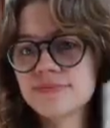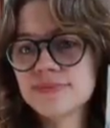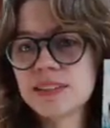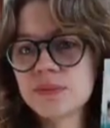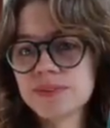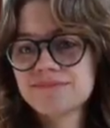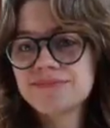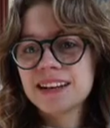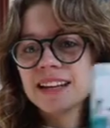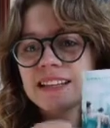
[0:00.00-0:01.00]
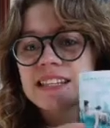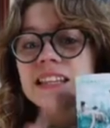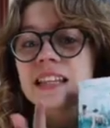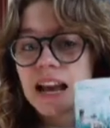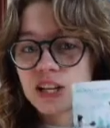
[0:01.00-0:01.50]
This one. I got the
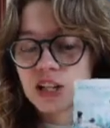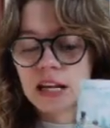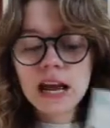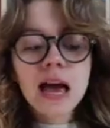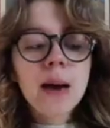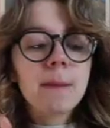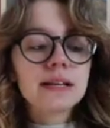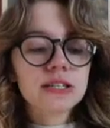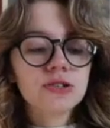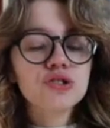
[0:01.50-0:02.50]
selection. My sister